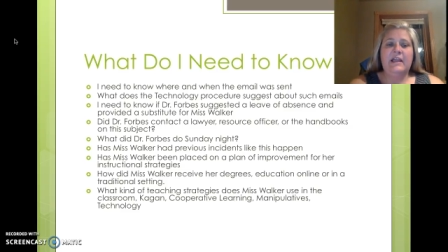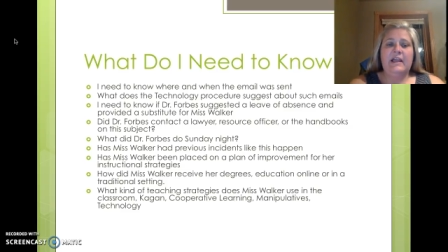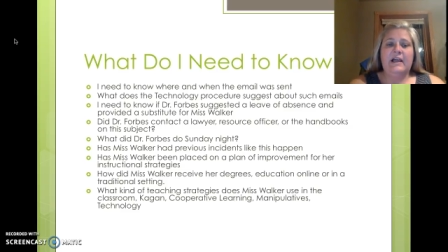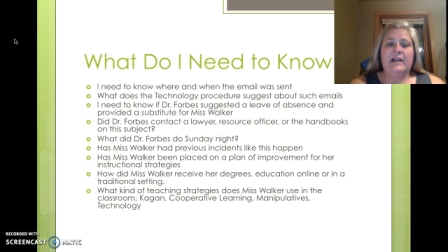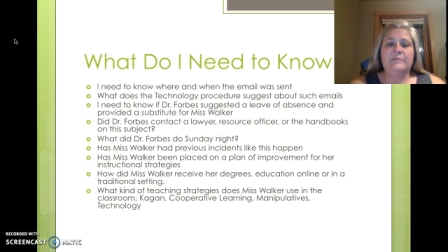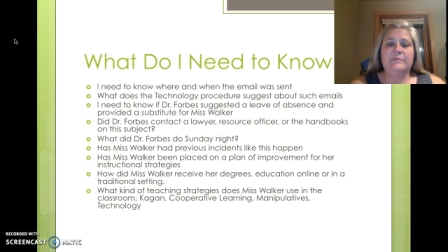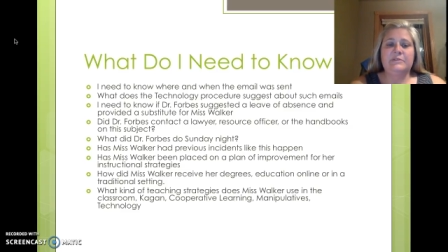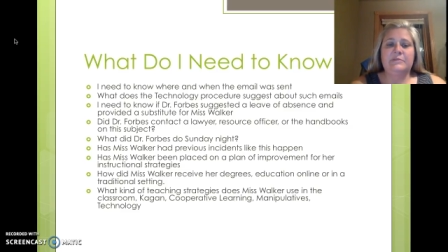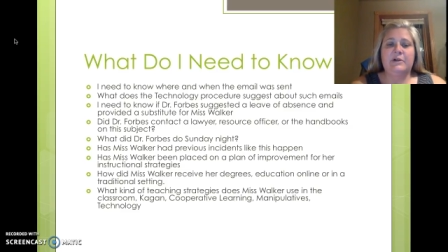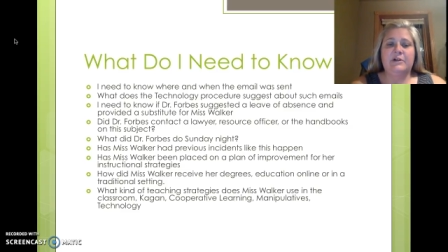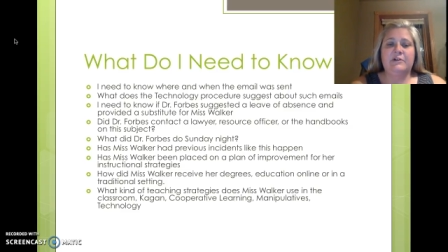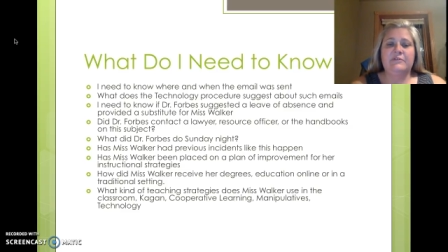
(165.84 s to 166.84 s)
How did Miss
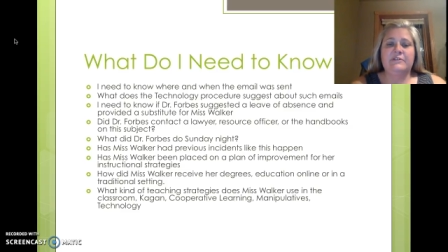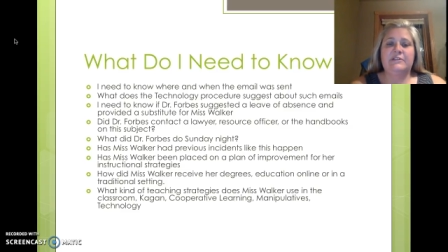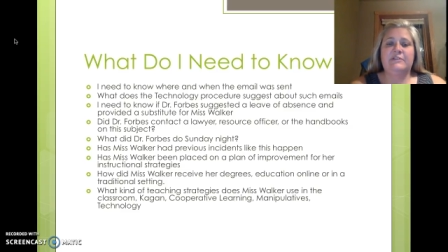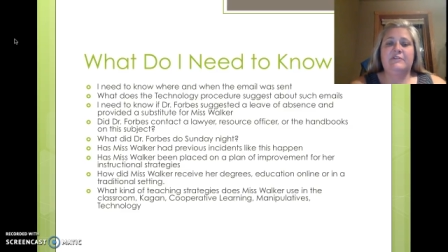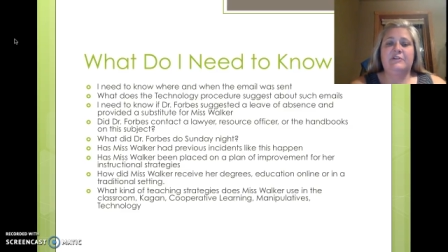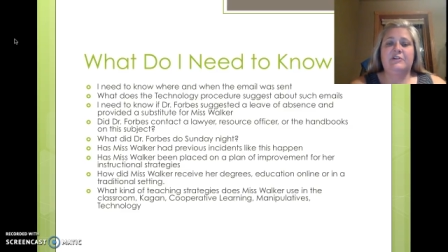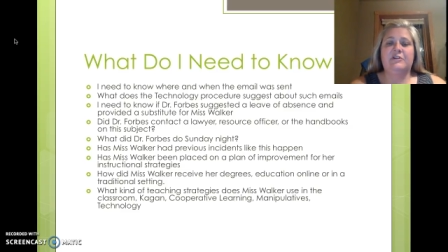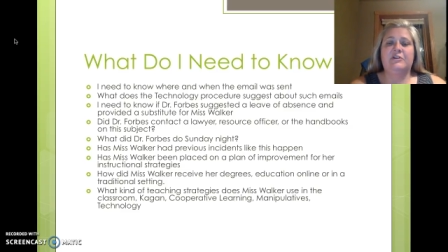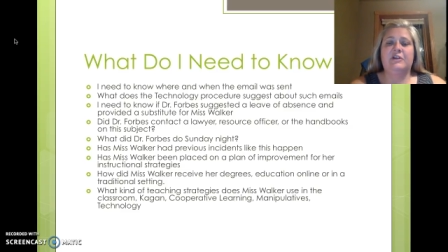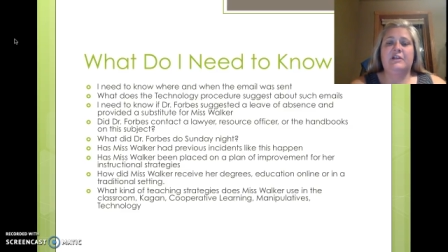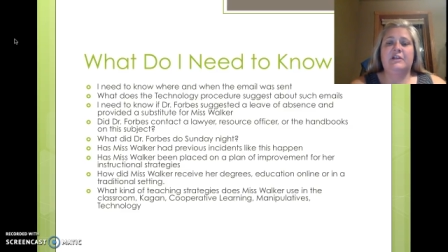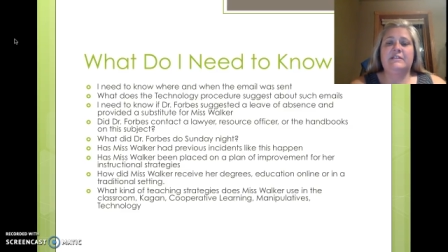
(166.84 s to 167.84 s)
Walker receive her
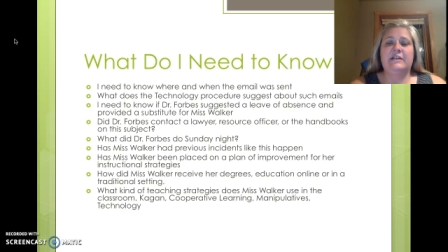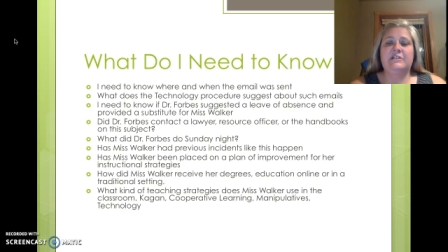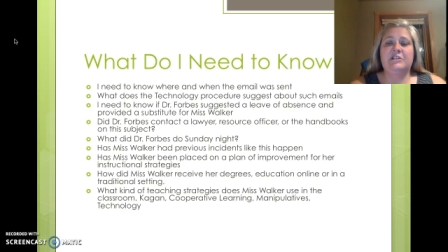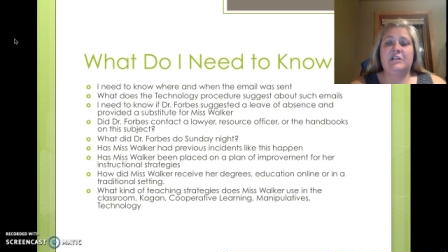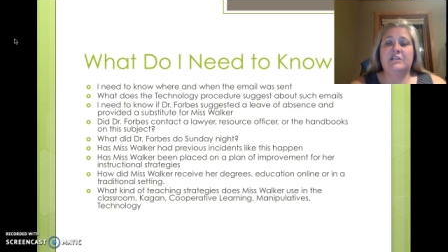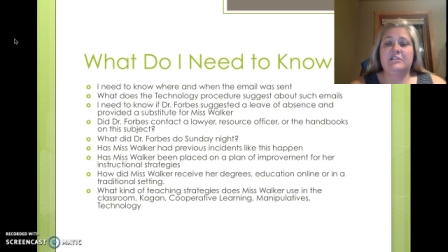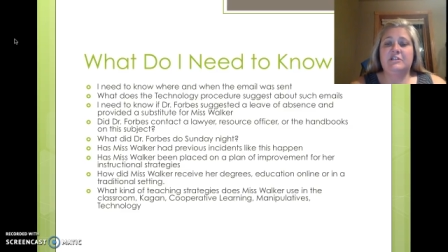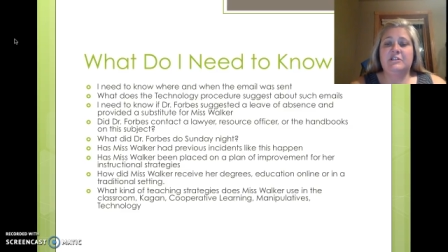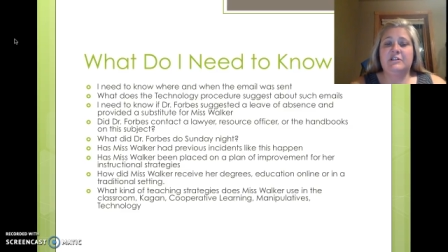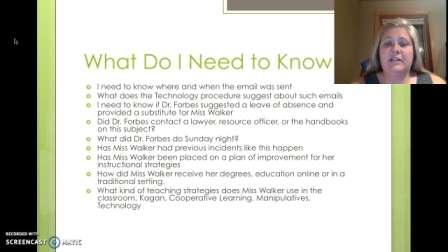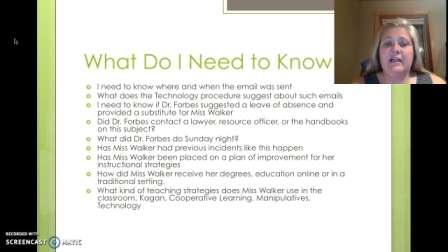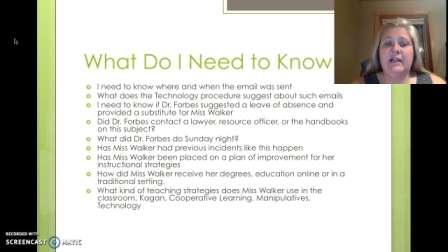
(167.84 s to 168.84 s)
degrees? Education
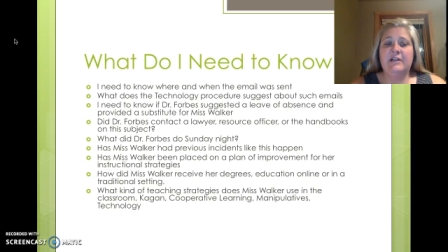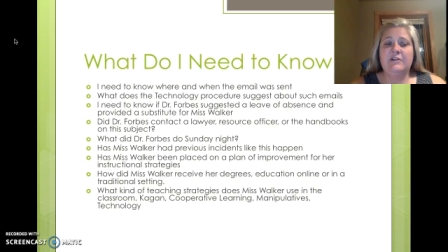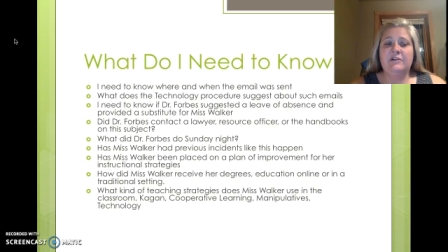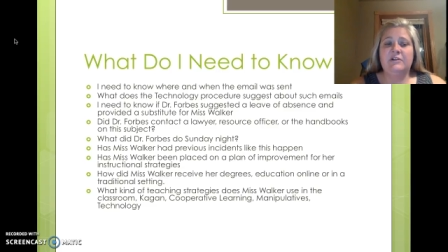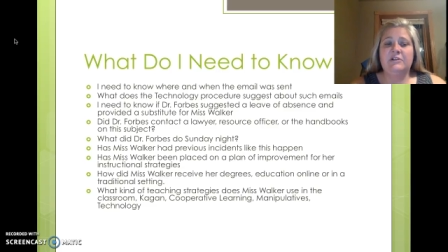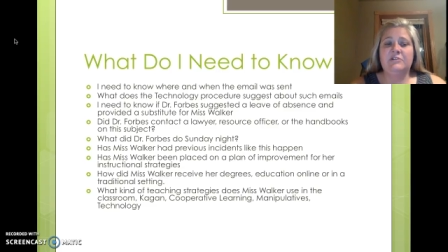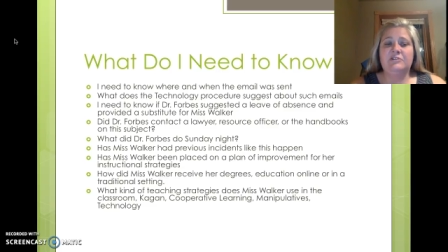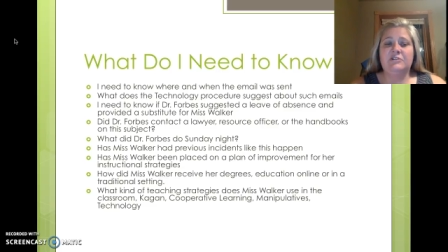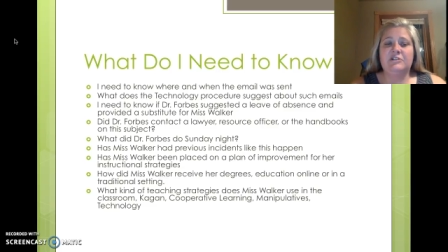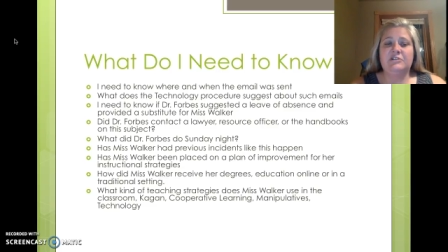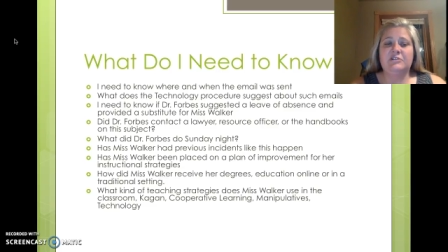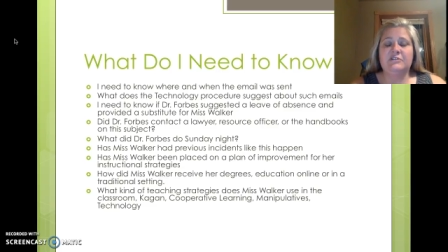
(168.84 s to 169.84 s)
online or in a
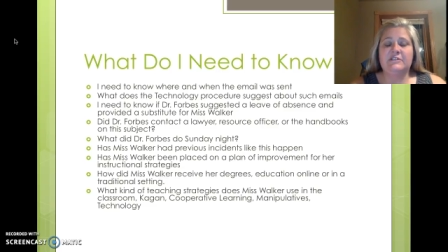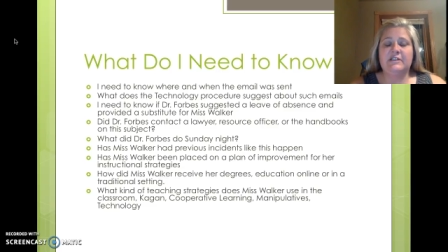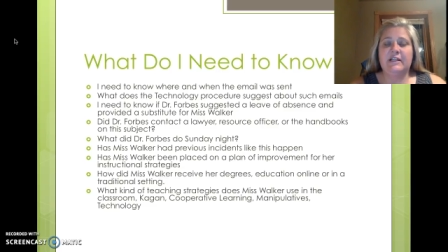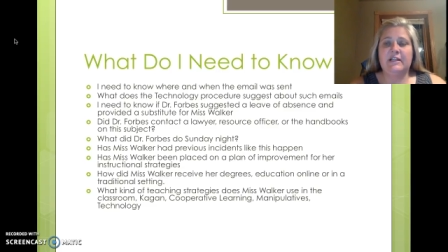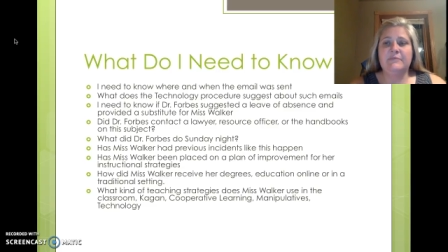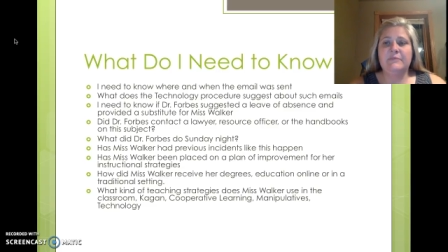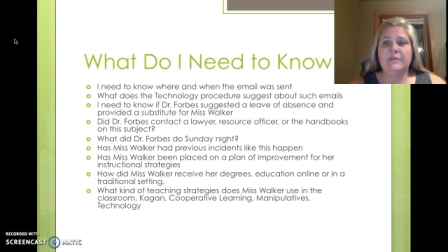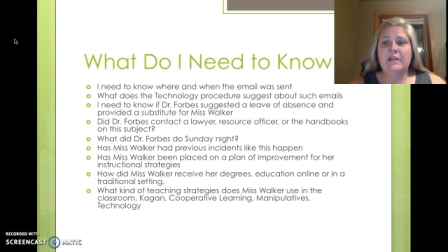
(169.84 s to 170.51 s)
traditional setting?